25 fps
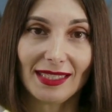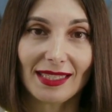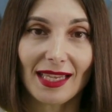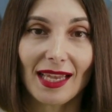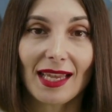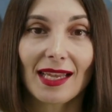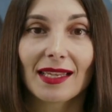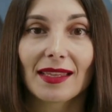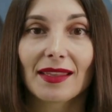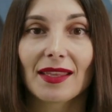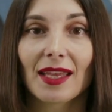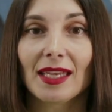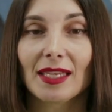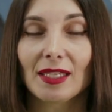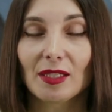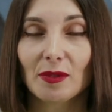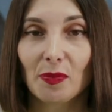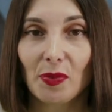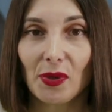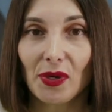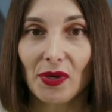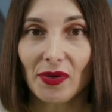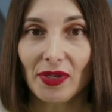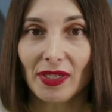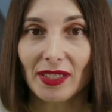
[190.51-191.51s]
and the
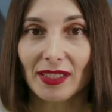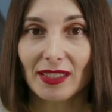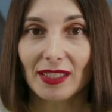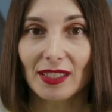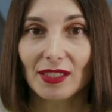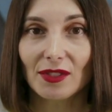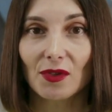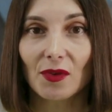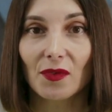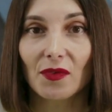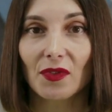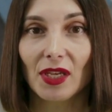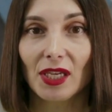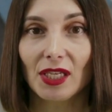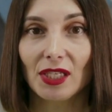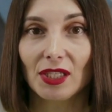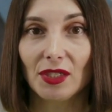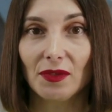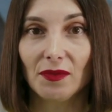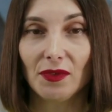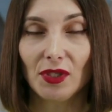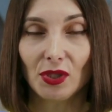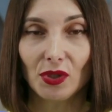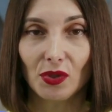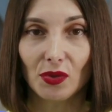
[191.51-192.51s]
experiences of the
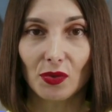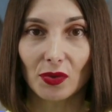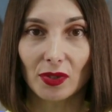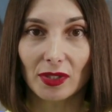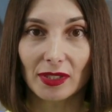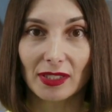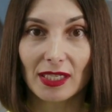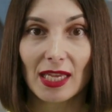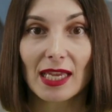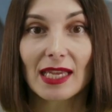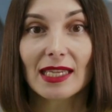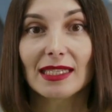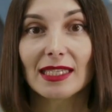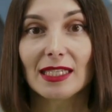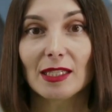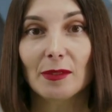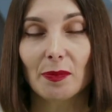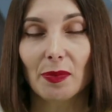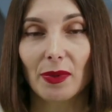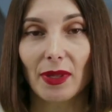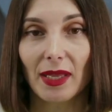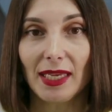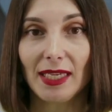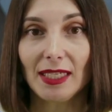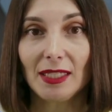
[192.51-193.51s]
individuals
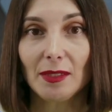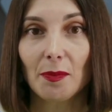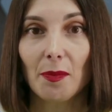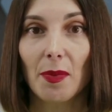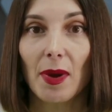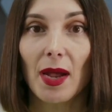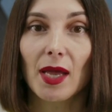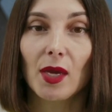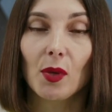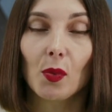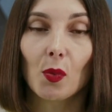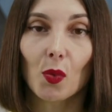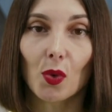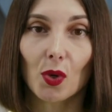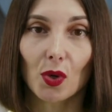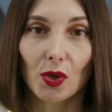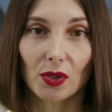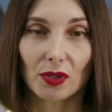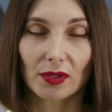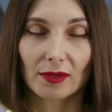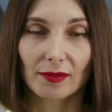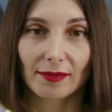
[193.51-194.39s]
displaced by war.